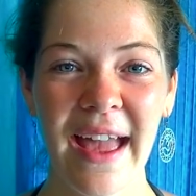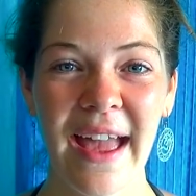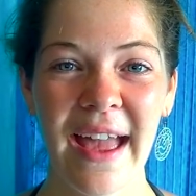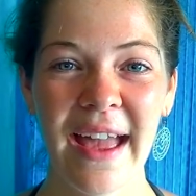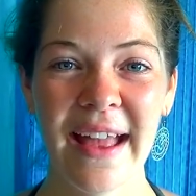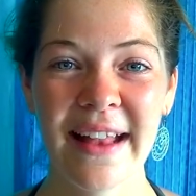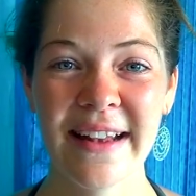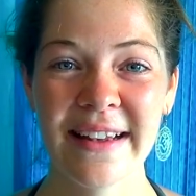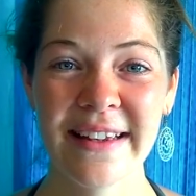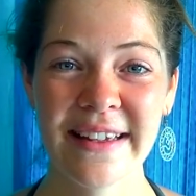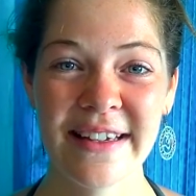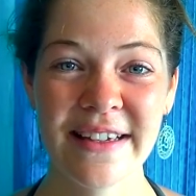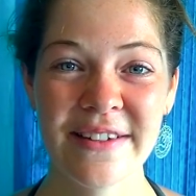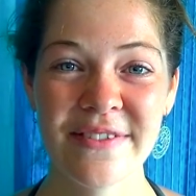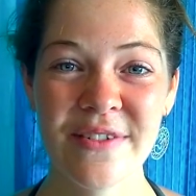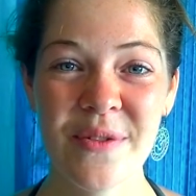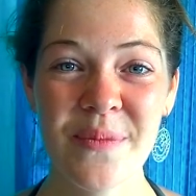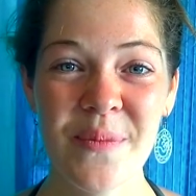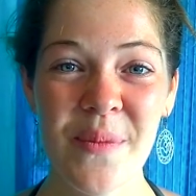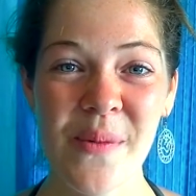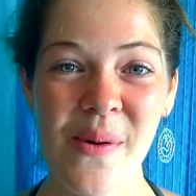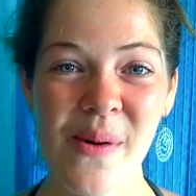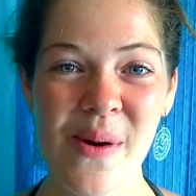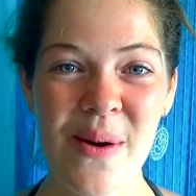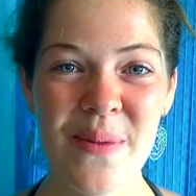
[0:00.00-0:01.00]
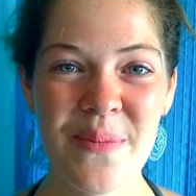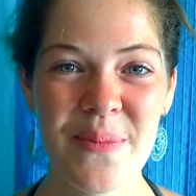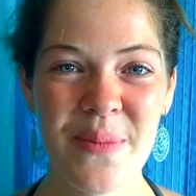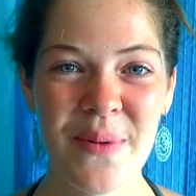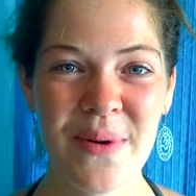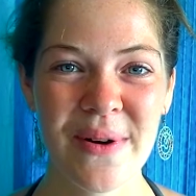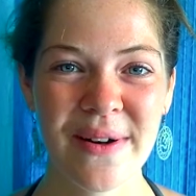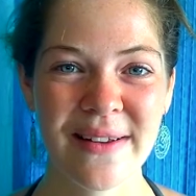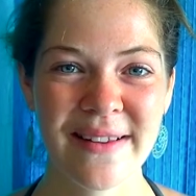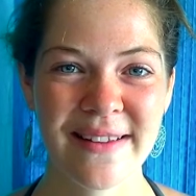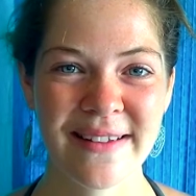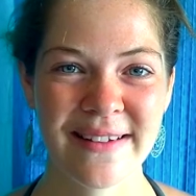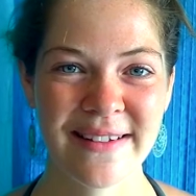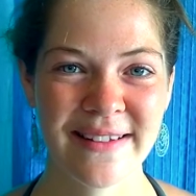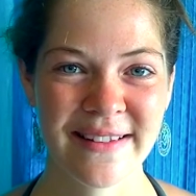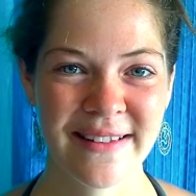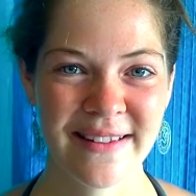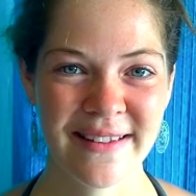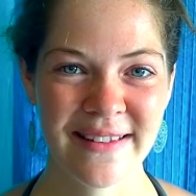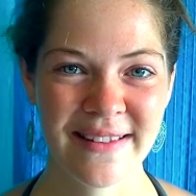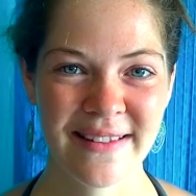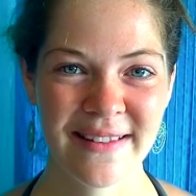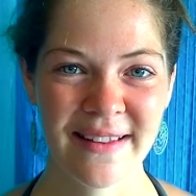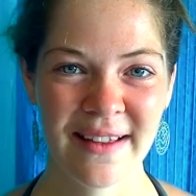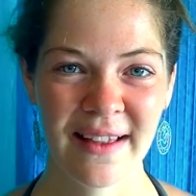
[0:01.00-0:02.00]
And even more
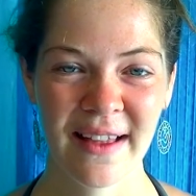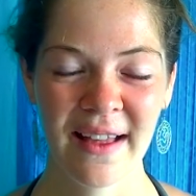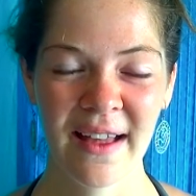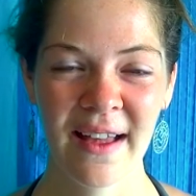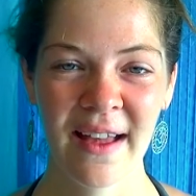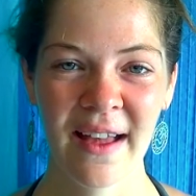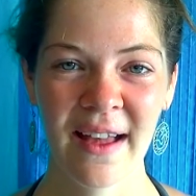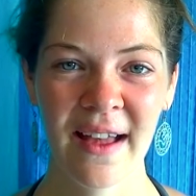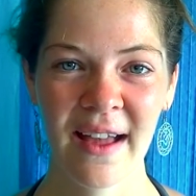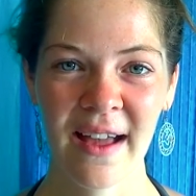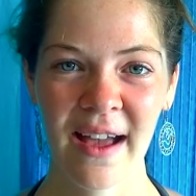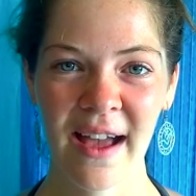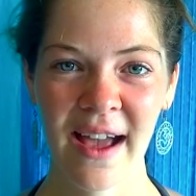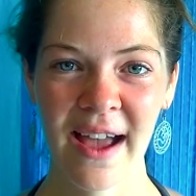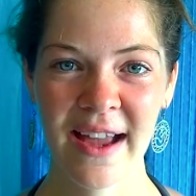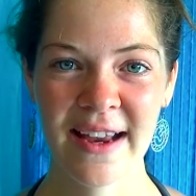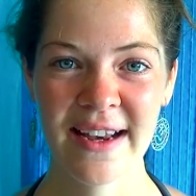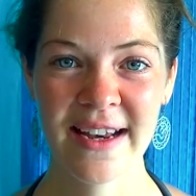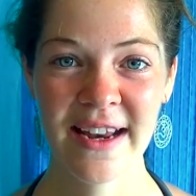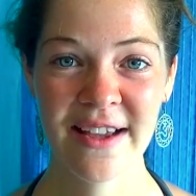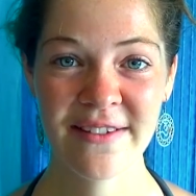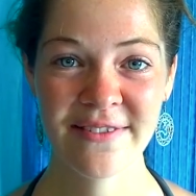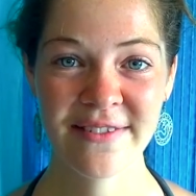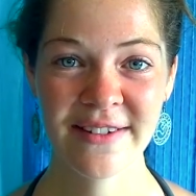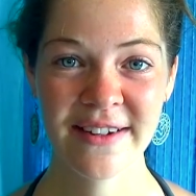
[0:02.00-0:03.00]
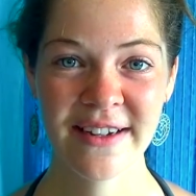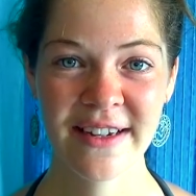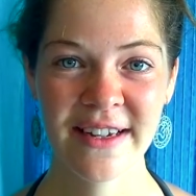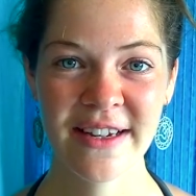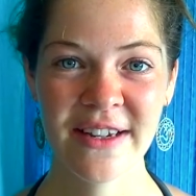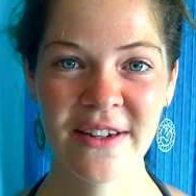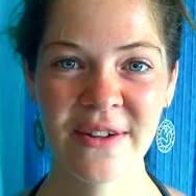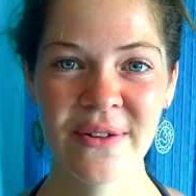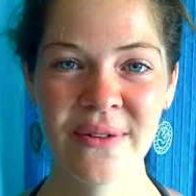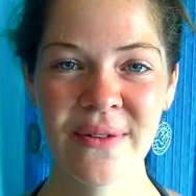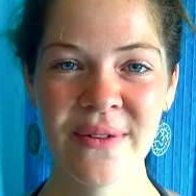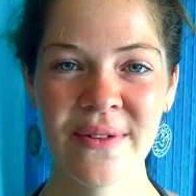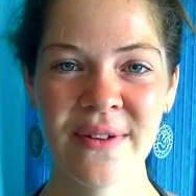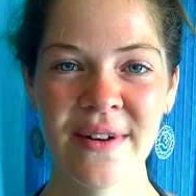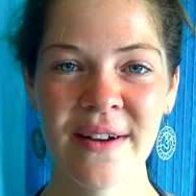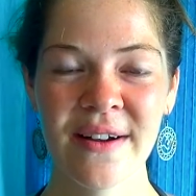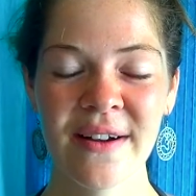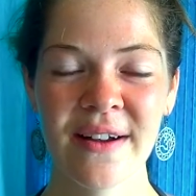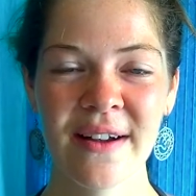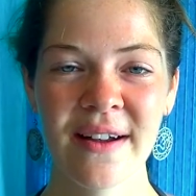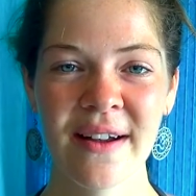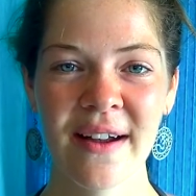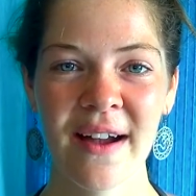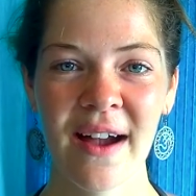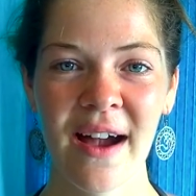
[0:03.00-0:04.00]
important, I never knew
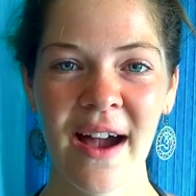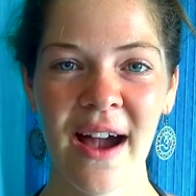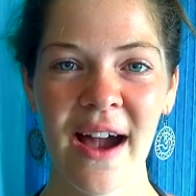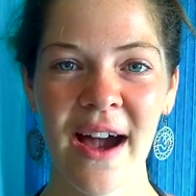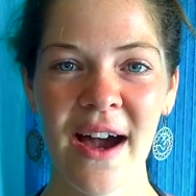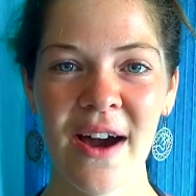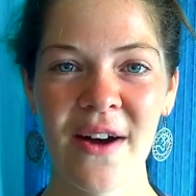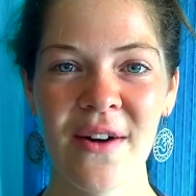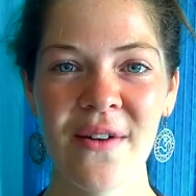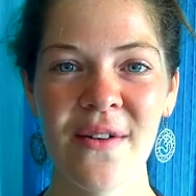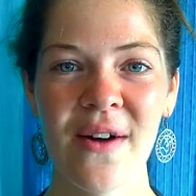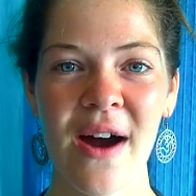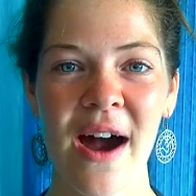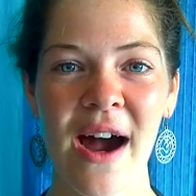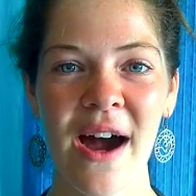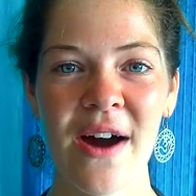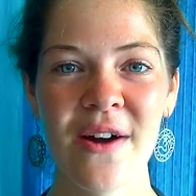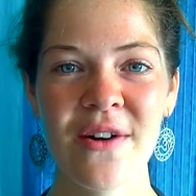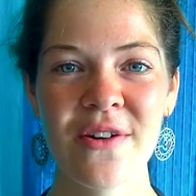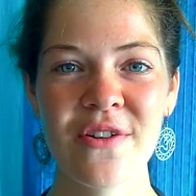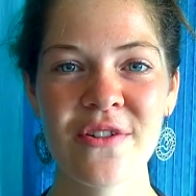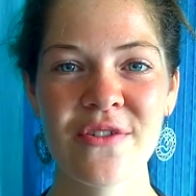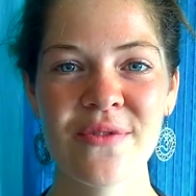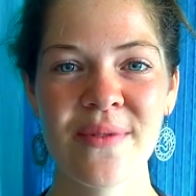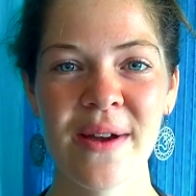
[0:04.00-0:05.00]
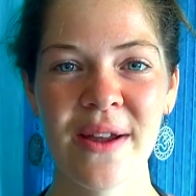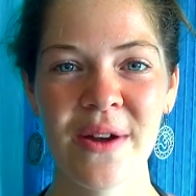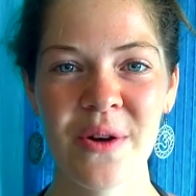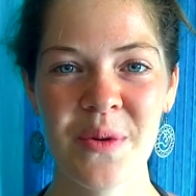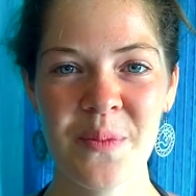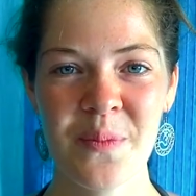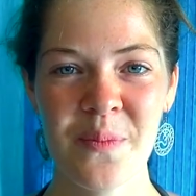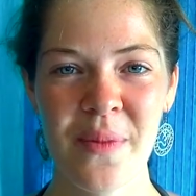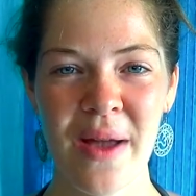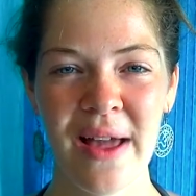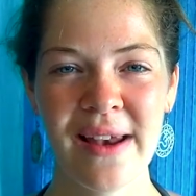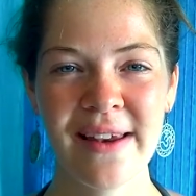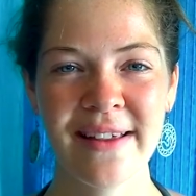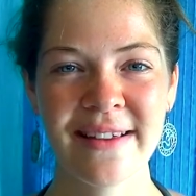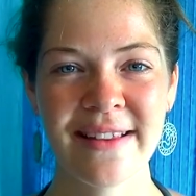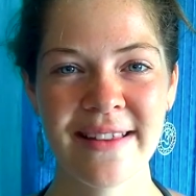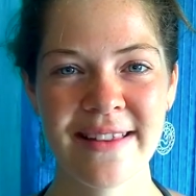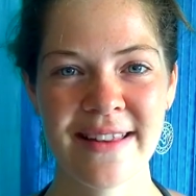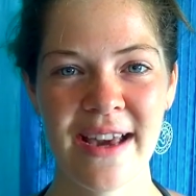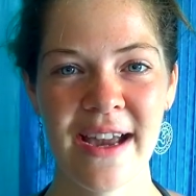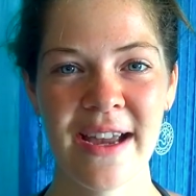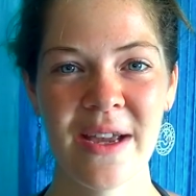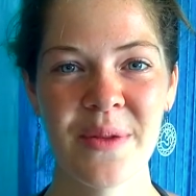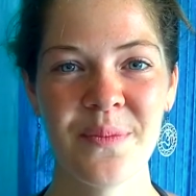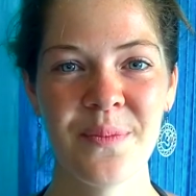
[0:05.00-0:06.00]
how out of my own
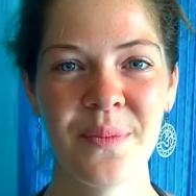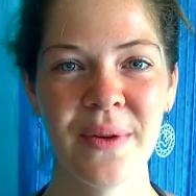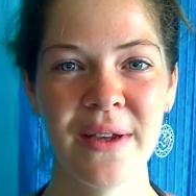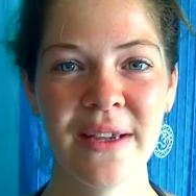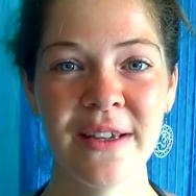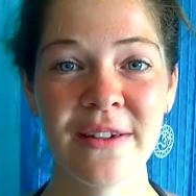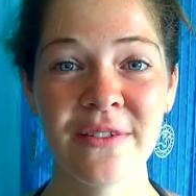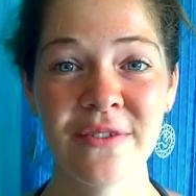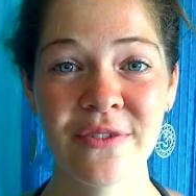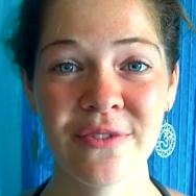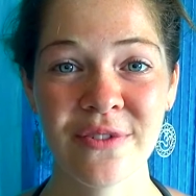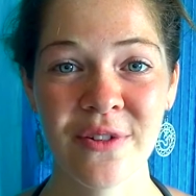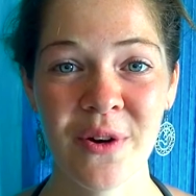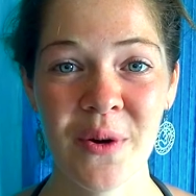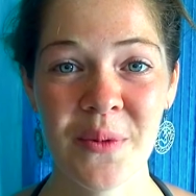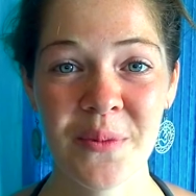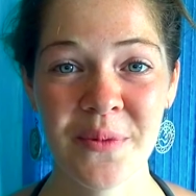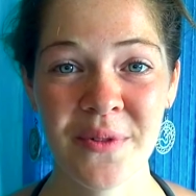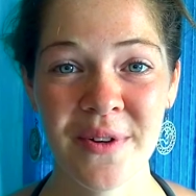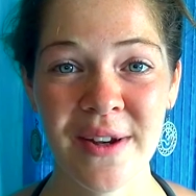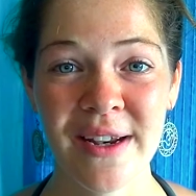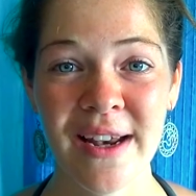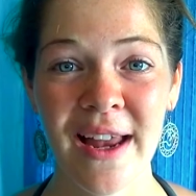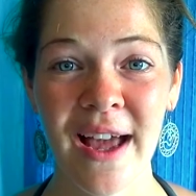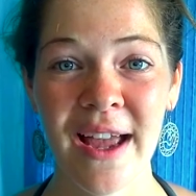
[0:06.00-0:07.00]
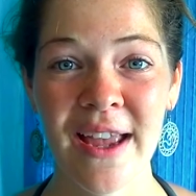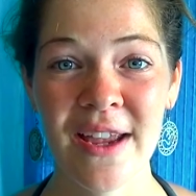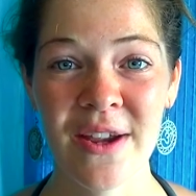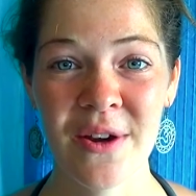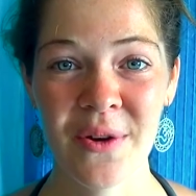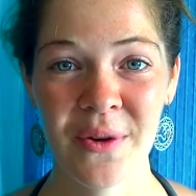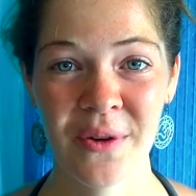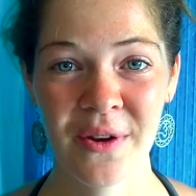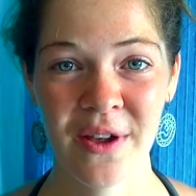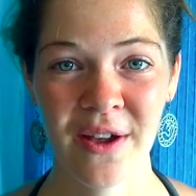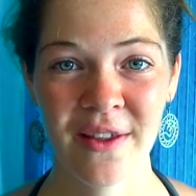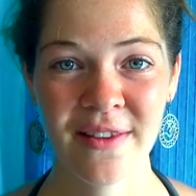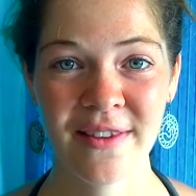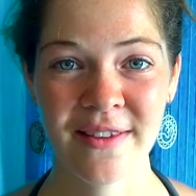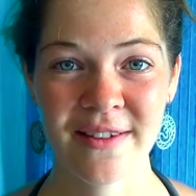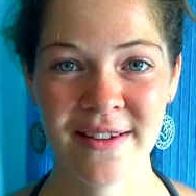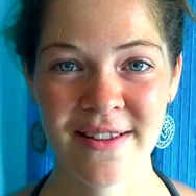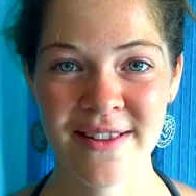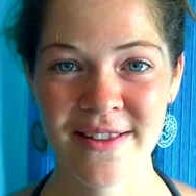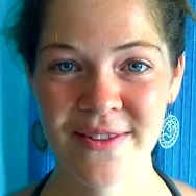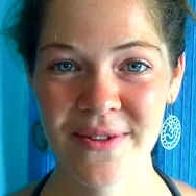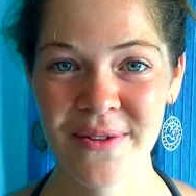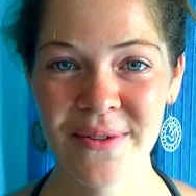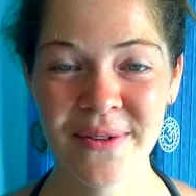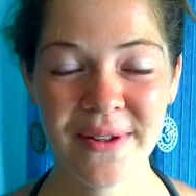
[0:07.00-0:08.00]
balance I had been from relying on
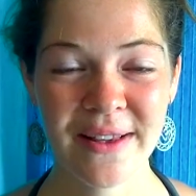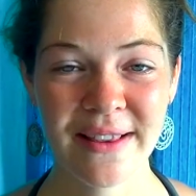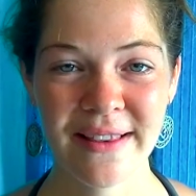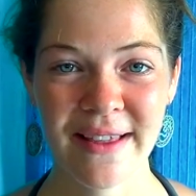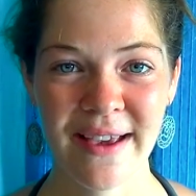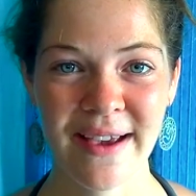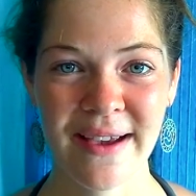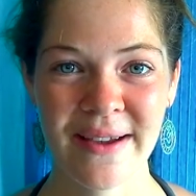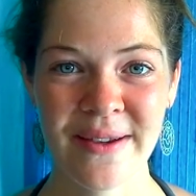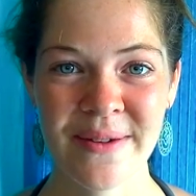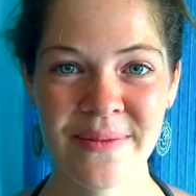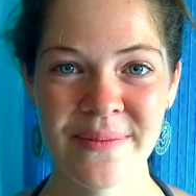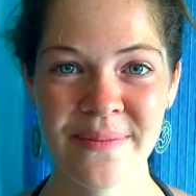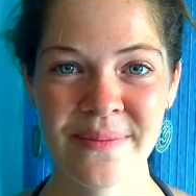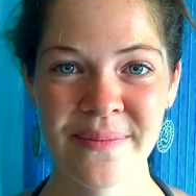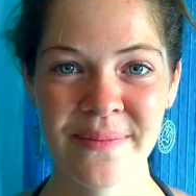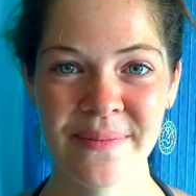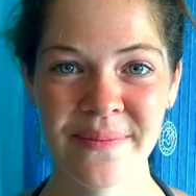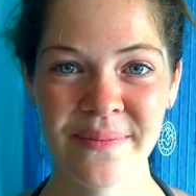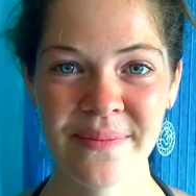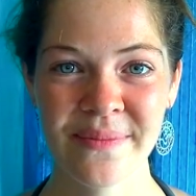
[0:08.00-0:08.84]
others all the time.